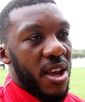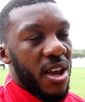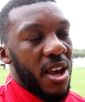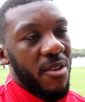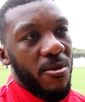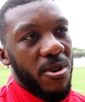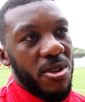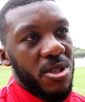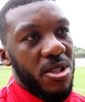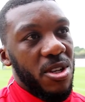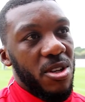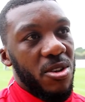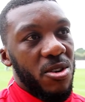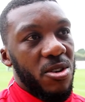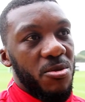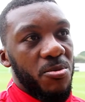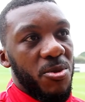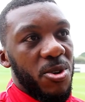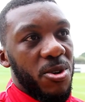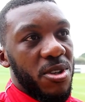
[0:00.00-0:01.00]
Everyone's in a
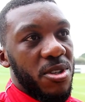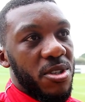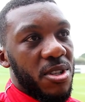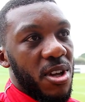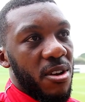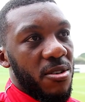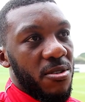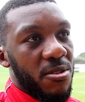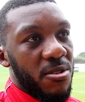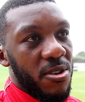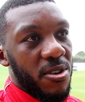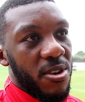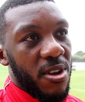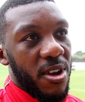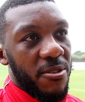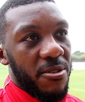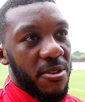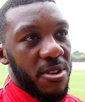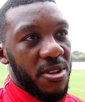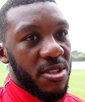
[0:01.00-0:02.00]
good mood and stuff.
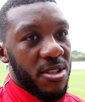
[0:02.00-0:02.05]
I think